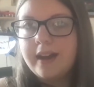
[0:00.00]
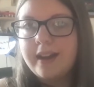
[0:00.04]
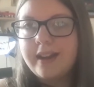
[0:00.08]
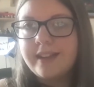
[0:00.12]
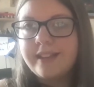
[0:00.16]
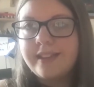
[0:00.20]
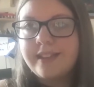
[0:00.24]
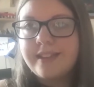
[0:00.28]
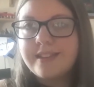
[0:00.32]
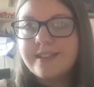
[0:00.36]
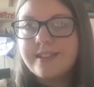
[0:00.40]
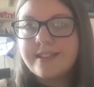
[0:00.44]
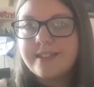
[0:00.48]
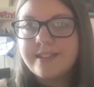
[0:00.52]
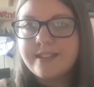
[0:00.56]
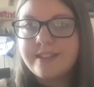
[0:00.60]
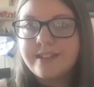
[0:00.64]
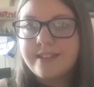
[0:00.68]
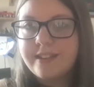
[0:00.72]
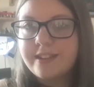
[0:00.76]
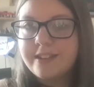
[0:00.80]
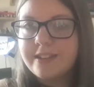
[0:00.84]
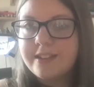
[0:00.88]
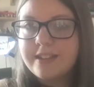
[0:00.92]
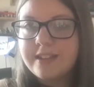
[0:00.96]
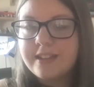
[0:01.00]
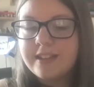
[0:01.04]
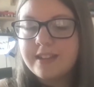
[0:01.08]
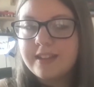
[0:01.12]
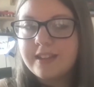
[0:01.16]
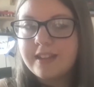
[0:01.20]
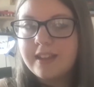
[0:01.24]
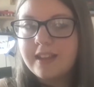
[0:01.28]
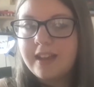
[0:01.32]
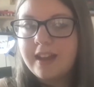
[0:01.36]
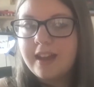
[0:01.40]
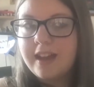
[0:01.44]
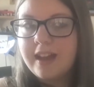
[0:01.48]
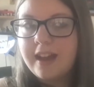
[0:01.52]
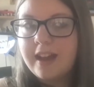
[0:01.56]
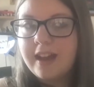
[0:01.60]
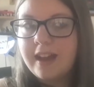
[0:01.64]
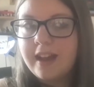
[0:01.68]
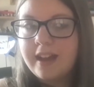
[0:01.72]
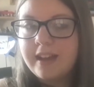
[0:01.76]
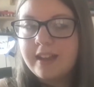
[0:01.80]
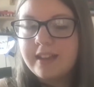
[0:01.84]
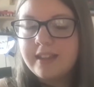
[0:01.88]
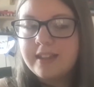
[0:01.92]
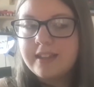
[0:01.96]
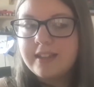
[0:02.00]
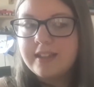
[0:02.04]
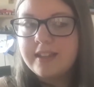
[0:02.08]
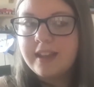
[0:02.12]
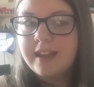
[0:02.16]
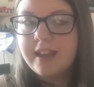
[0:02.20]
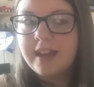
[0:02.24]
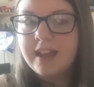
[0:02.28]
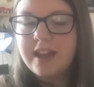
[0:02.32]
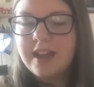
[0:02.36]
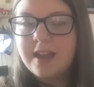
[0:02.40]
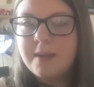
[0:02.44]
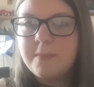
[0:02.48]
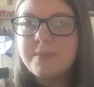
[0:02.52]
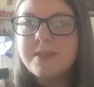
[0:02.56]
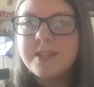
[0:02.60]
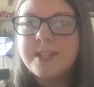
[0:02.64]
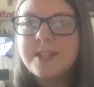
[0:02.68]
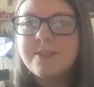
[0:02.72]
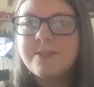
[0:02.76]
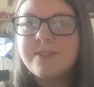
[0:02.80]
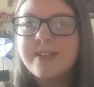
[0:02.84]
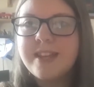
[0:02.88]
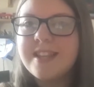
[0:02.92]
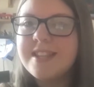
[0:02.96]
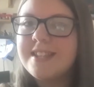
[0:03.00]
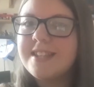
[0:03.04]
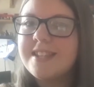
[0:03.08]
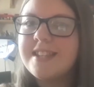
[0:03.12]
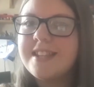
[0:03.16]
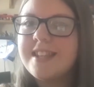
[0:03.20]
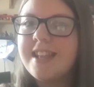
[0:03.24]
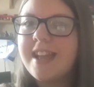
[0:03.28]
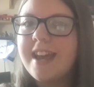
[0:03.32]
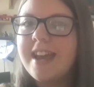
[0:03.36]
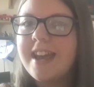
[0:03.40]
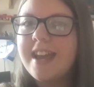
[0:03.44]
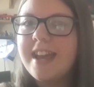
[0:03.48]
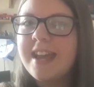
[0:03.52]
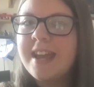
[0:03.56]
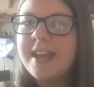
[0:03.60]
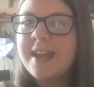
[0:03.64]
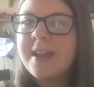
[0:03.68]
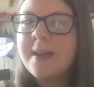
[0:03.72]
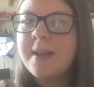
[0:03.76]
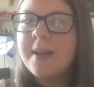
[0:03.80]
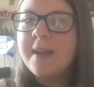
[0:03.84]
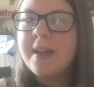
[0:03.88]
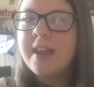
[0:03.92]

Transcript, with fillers: And it's tonight. And up until yesterday,